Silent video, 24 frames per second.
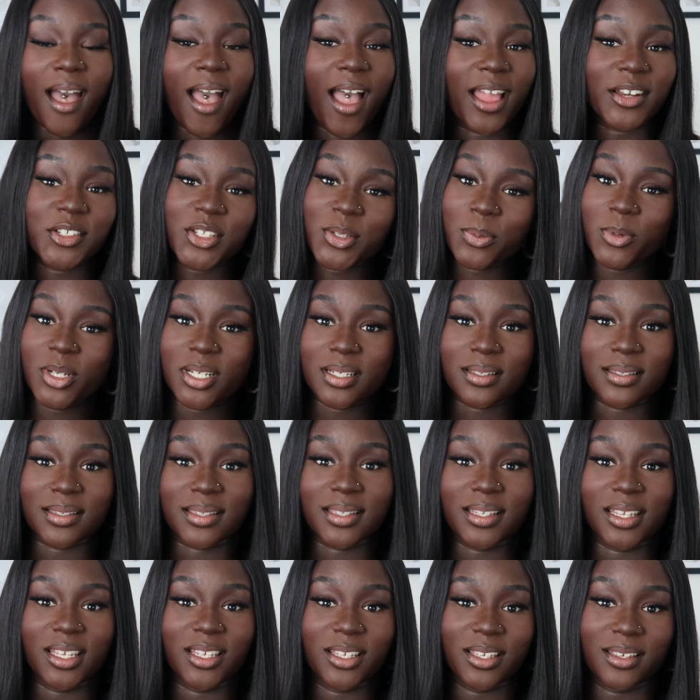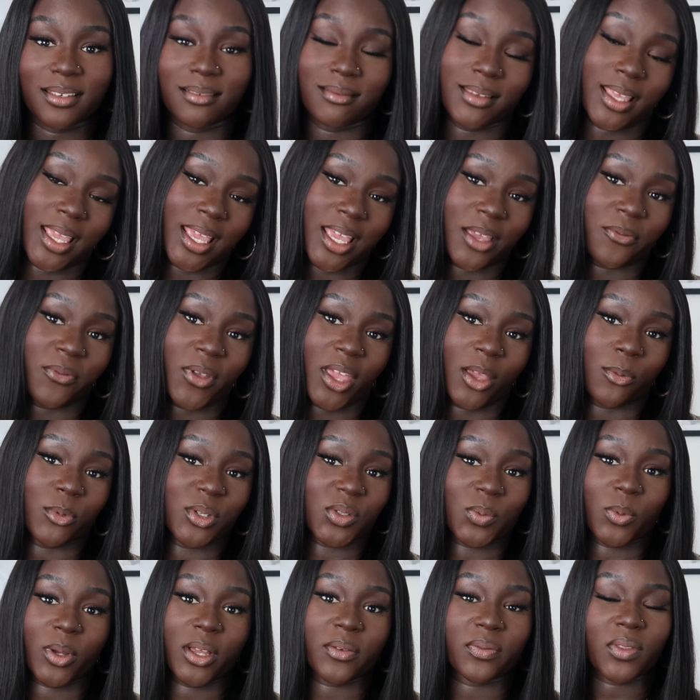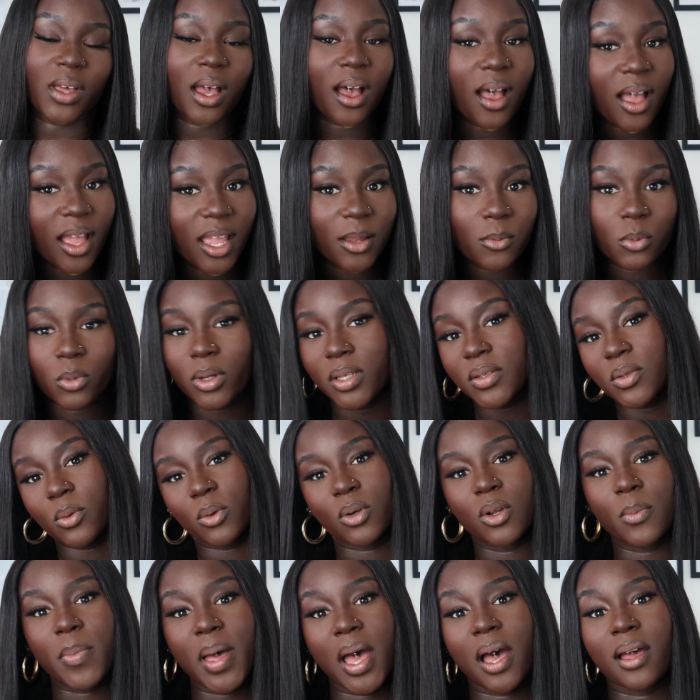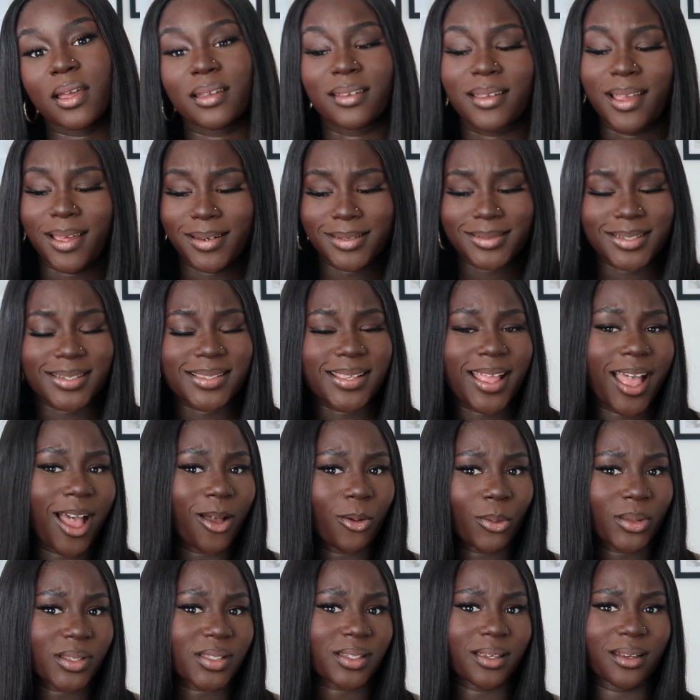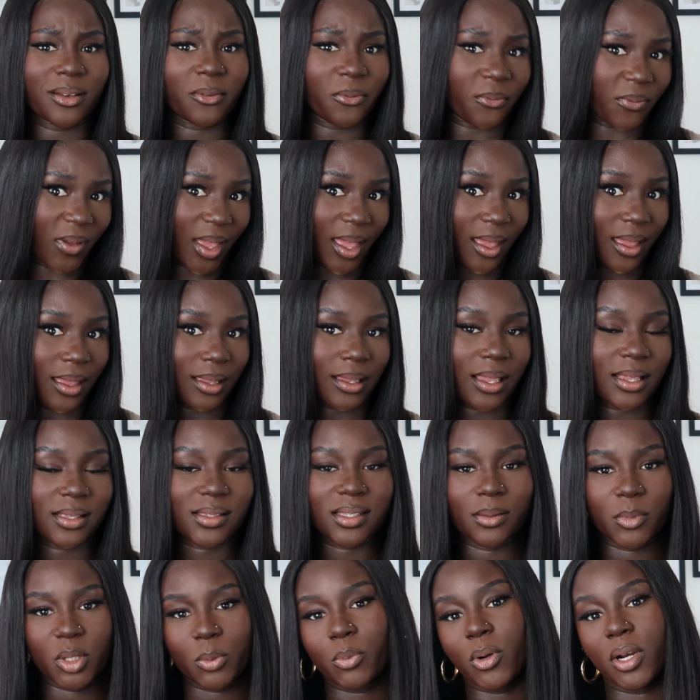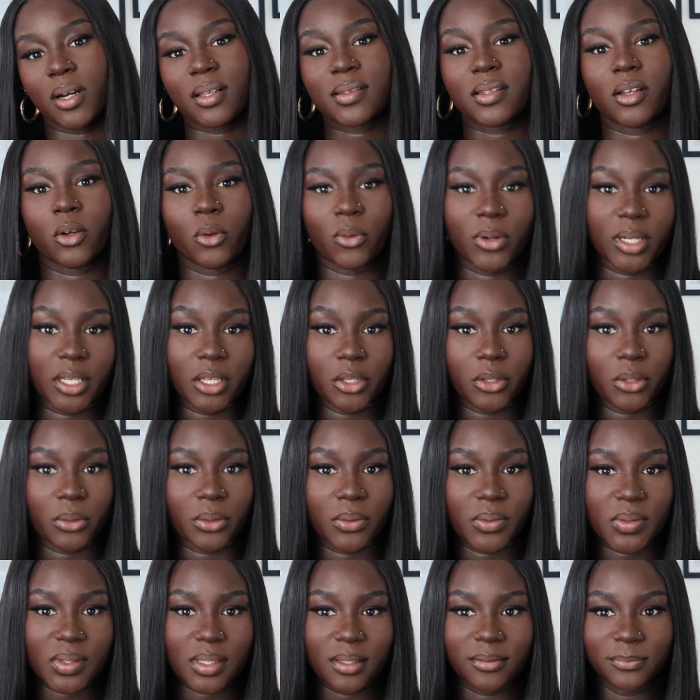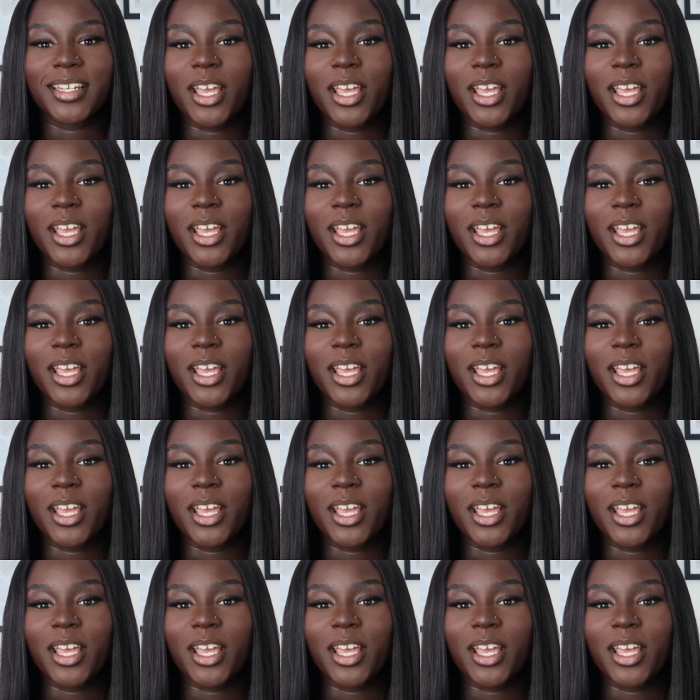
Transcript: I just wanted to see if it was worth the hype, what it's all about, and kind of just how it's gonna fare against some of the products I already use.